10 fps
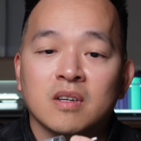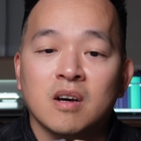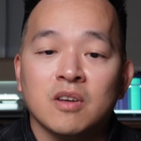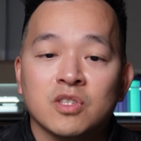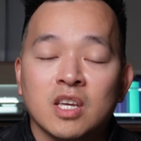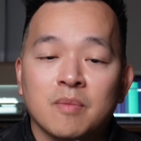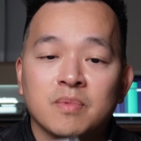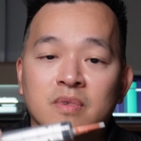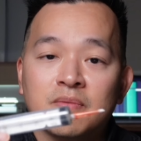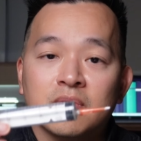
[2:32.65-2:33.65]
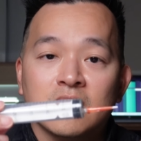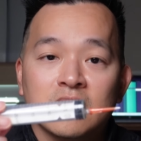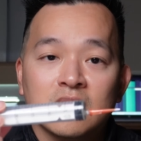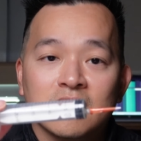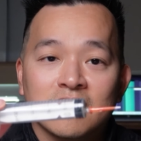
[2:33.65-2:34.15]
on top of
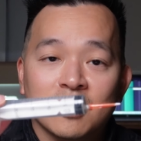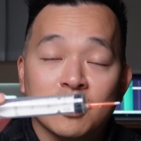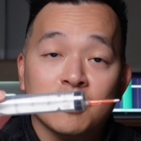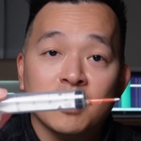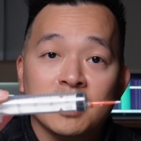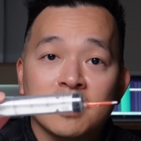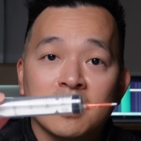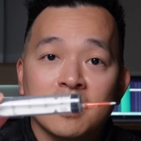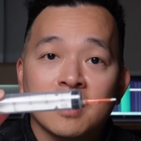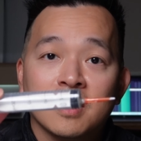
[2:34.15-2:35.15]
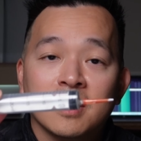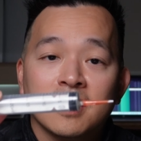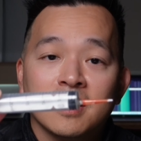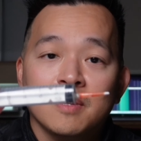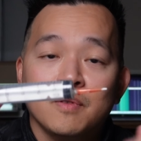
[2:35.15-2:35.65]
the syringe there.
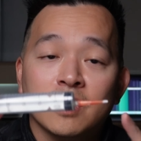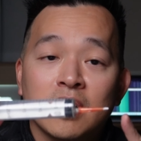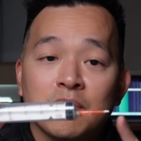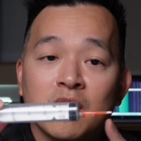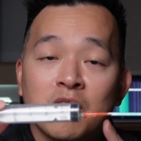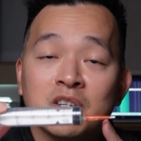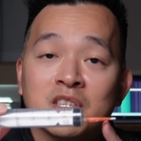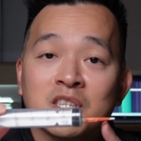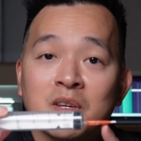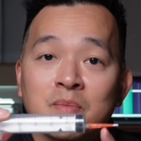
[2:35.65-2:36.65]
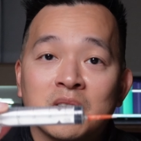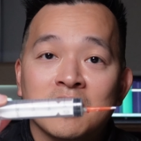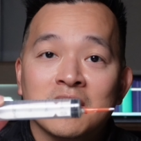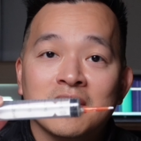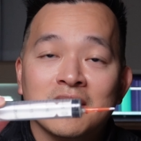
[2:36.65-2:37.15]
If you don't have the orange tip on
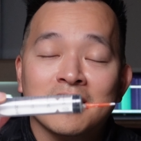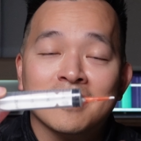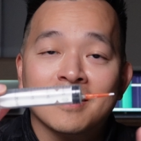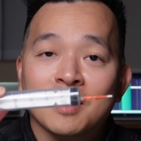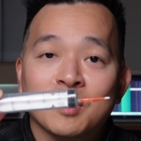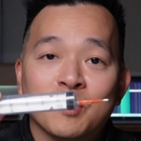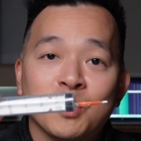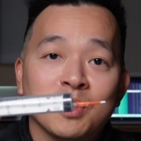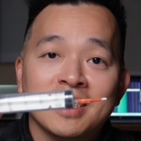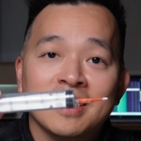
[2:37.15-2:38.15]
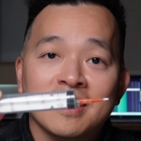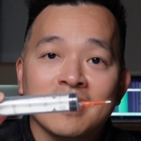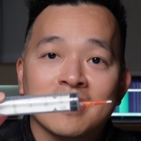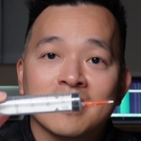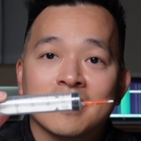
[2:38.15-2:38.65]
there, it's not going to pull any ink.